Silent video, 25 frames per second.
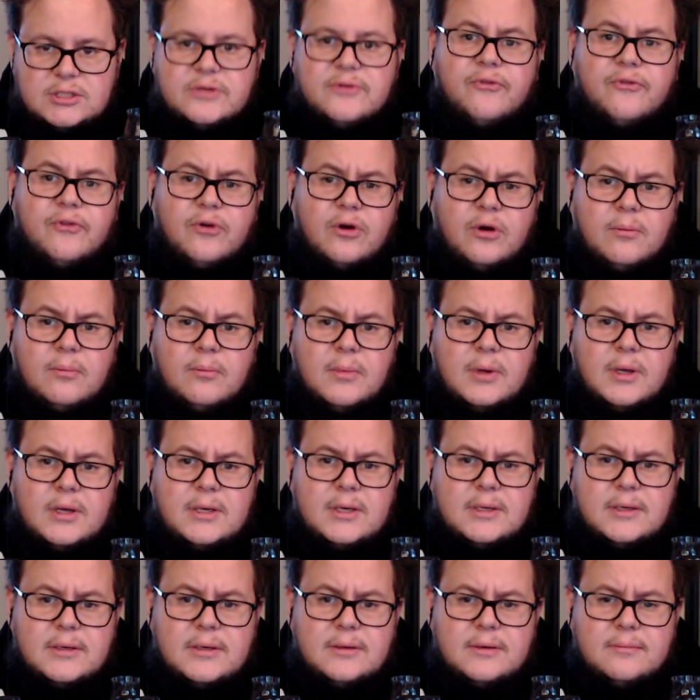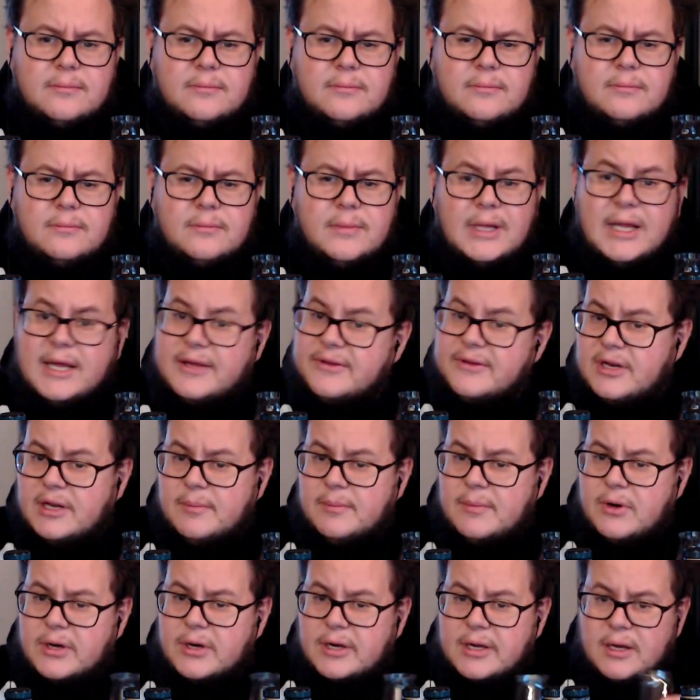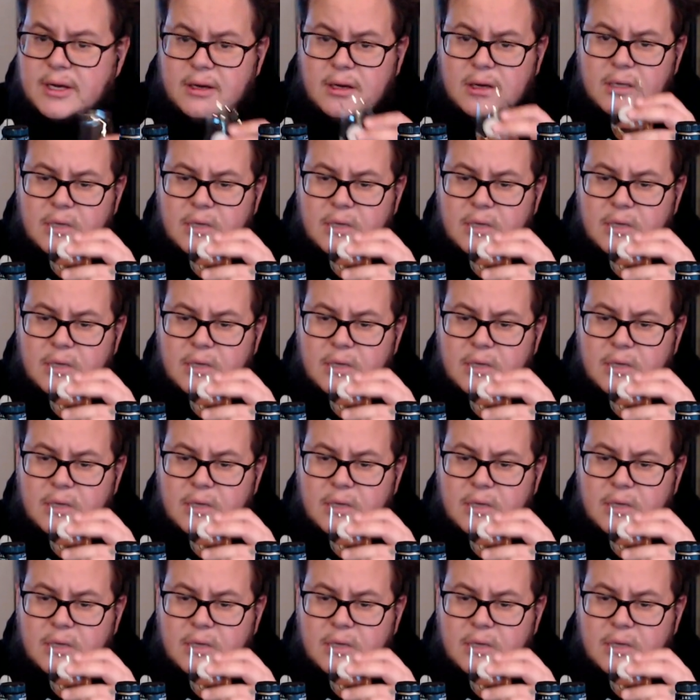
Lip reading: from Latin America.